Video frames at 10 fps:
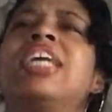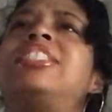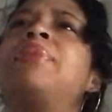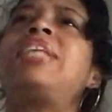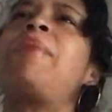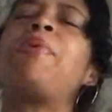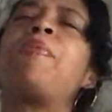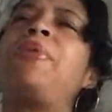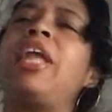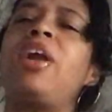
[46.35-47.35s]
Some type
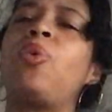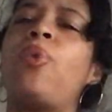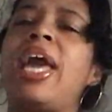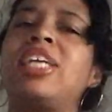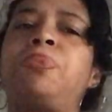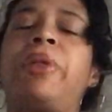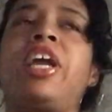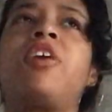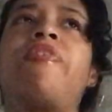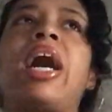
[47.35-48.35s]
of player ways,
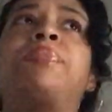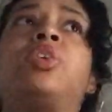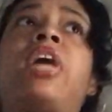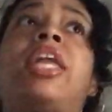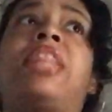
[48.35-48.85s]
player vibes, okay?